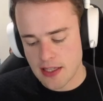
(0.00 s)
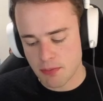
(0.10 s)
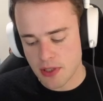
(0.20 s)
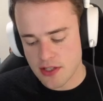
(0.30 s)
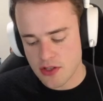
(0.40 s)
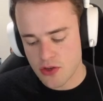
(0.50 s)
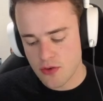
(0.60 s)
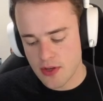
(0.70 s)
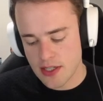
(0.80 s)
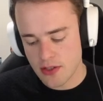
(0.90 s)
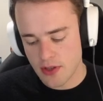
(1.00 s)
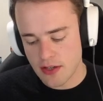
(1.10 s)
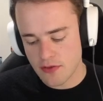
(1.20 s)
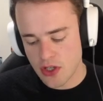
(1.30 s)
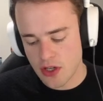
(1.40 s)
+2 until end
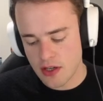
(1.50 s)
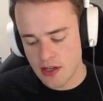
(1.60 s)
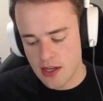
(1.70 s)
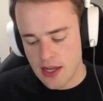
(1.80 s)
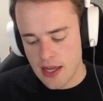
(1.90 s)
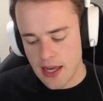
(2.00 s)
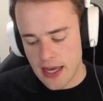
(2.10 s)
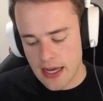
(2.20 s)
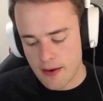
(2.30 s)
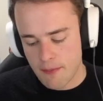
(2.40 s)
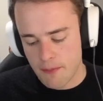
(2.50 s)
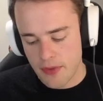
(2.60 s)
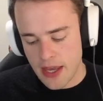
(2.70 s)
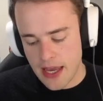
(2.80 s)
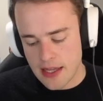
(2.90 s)
of turn.
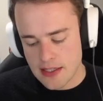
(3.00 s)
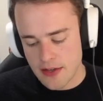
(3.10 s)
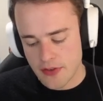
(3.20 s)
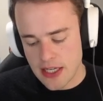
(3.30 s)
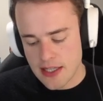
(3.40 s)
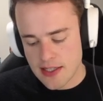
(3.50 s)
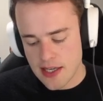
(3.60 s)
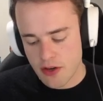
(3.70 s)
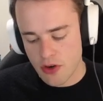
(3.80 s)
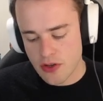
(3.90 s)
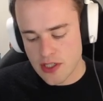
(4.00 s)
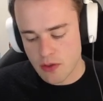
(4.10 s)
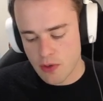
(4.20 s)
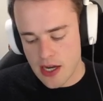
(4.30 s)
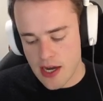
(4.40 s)
And if it hits a hero, deal
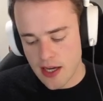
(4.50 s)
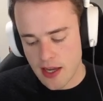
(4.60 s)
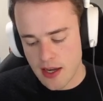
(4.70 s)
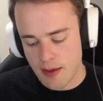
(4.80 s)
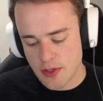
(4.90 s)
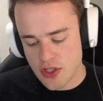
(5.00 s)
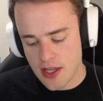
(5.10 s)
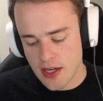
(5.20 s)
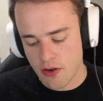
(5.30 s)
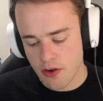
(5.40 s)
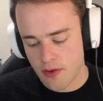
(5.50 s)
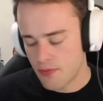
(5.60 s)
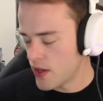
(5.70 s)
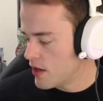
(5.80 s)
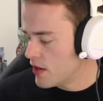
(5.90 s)
1 arcane damage to that hero.
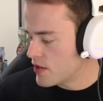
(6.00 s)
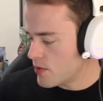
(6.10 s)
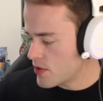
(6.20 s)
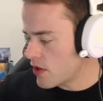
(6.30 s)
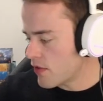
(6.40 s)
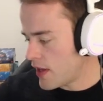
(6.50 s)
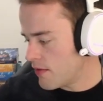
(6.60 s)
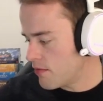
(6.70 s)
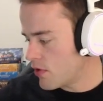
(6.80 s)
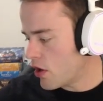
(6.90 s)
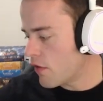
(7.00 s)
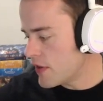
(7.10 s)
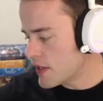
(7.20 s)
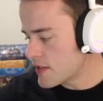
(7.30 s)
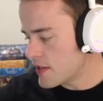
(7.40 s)
So it's got that
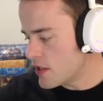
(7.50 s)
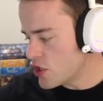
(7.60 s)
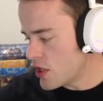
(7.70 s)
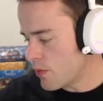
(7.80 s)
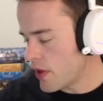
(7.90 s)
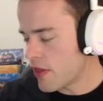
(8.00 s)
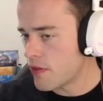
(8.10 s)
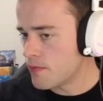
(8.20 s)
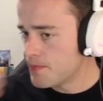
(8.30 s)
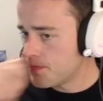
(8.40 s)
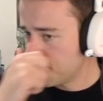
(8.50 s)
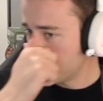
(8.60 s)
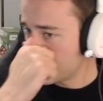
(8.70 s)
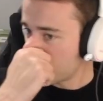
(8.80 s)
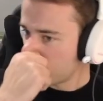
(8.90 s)
obvious synergy with
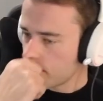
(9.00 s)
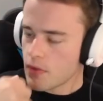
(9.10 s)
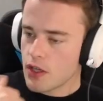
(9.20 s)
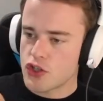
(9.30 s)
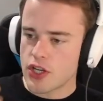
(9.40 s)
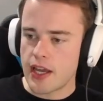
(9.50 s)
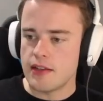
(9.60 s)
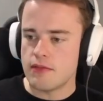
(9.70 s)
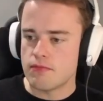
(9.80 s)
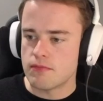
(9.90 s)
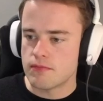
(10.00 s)
Chane